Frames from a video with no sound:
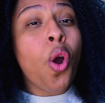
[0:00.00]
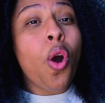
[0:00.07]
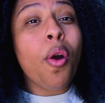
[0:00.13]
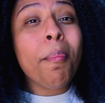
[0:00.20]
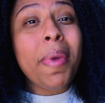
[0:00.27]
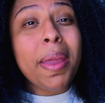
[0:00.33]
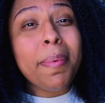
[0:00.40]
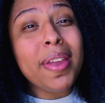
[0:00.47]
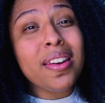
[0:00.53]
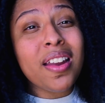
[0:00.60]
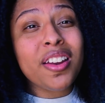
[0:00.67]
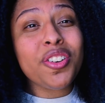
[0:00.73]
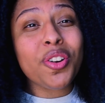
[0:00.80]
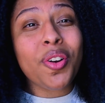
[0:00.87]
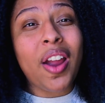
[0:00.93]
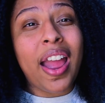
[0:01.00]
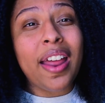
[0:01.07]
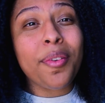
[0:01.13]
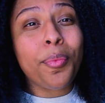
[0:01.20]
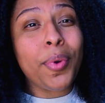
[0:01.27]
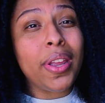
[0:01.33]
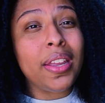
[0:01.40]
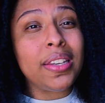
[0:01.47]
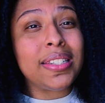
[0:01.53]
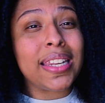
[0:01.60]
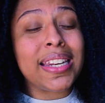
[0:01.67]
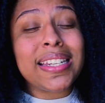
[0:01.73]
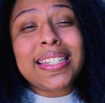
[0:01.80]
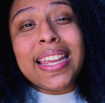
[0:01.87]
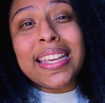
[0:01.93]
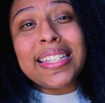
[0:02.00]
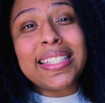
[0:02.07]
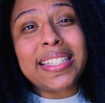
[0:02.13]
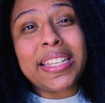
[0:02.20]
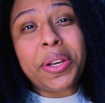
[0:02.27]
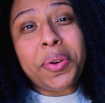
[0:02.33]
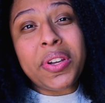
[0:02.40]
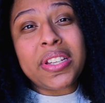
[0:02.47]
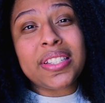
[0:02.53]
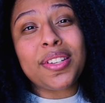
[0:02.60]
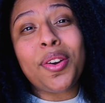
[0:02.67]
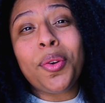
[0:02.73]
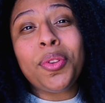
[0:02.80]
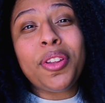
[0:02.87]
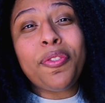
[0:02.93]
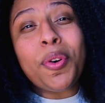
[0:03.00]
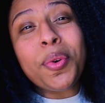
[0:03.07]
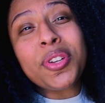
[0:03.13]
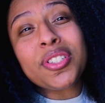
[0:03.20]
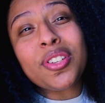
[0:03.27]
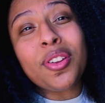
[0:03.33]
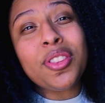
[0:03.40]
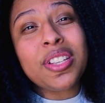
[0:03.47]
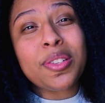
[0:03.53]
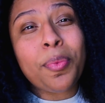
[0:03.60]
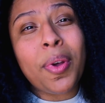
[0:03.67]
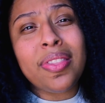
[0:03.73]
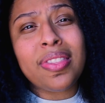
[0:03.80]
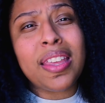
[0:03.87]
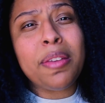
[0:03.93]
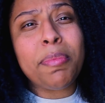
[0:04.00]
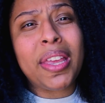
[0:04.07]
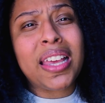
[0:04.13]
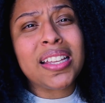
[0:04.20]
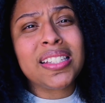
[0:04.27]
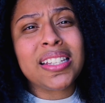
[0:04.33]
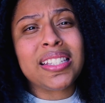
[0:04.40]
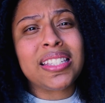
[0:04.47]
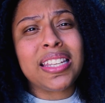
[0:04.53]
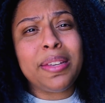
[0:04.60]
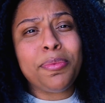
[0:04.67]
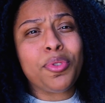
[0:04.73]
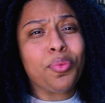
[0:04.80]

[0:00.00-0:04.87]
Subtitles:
Or maybe in undergrad, we didn't take it serious and only focused on this one thing because it seemed